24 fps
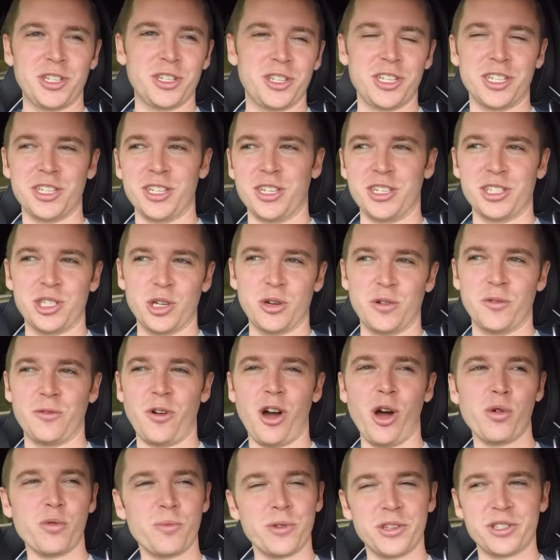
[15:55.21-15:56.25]
you think to yourself,
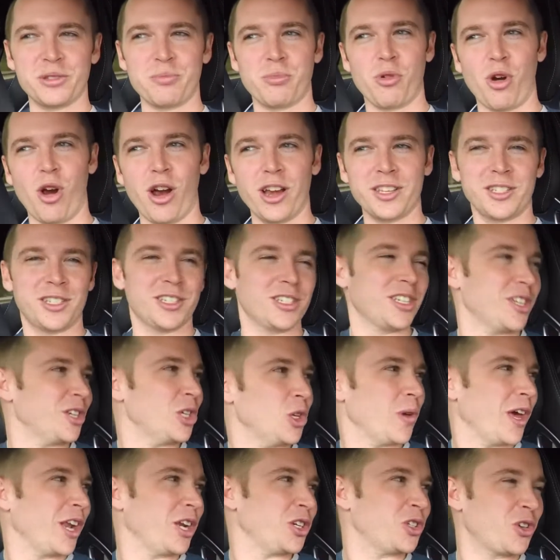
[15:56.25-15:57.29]
I would be surprised to see
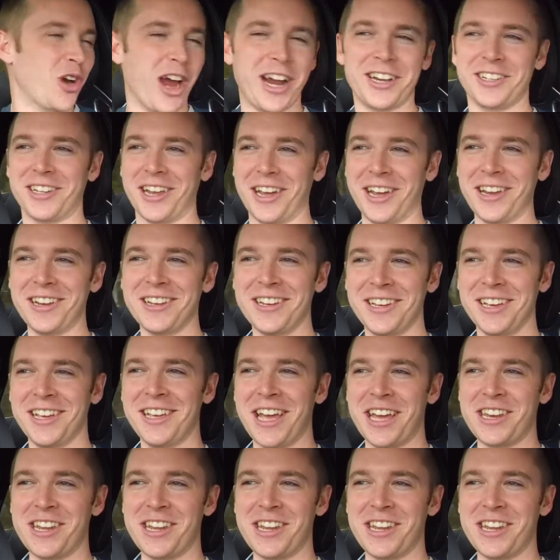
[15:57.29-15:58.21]
you at a track day, yeah.